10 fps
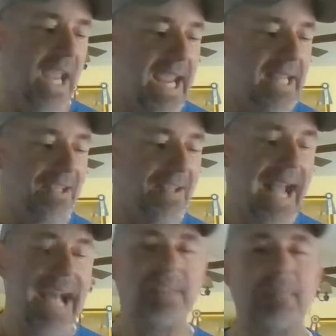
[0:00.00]
And the
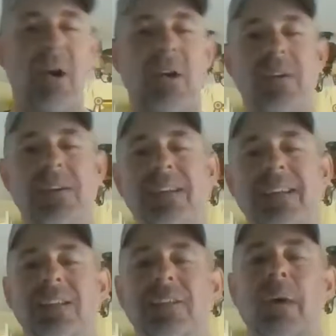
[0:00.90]
last part
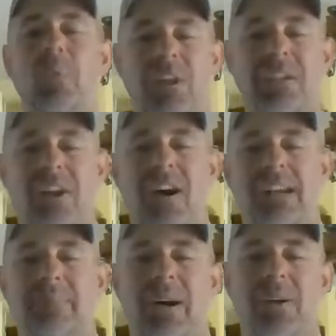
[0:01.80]
that we're going to
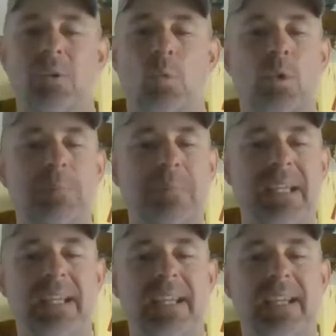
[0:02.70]
talk about would
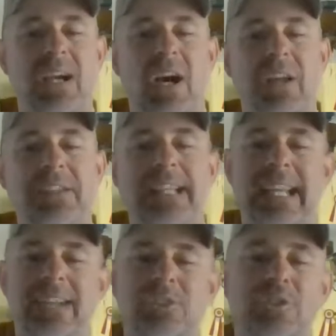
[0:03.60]
be
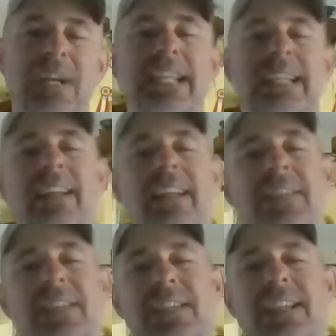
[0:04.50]
hunting and training, and
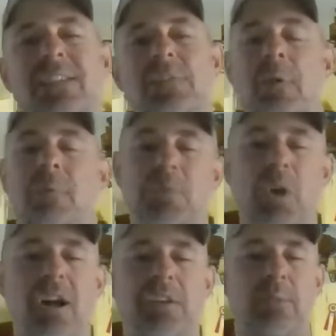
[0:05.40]
this is
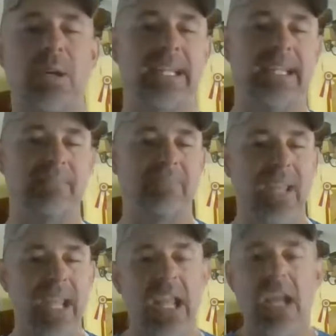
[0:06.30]
dogs breaking.
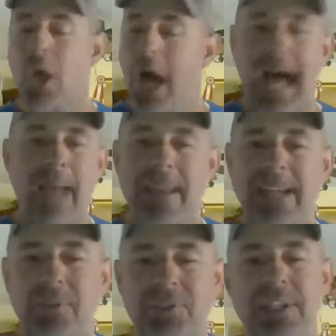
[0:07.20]
I
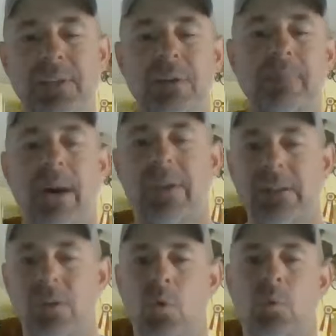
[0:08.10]
make no secret about
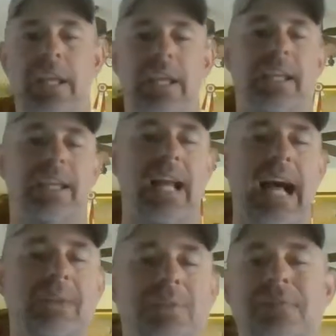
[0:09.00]
it. When
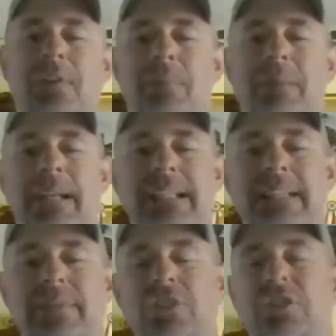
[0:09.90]
I was filming my
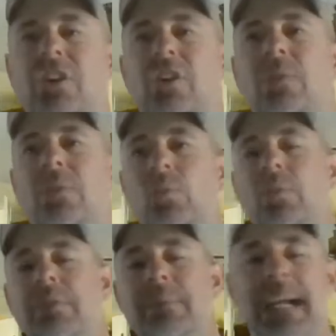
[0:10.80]
TV show,
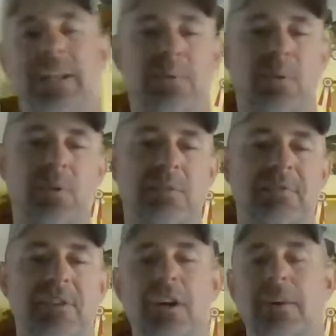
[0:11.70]
we would be on the road
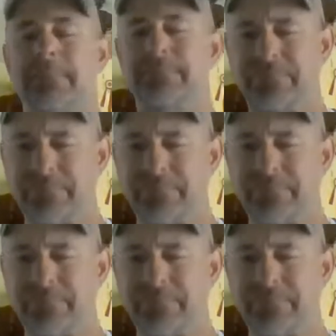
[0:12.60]
from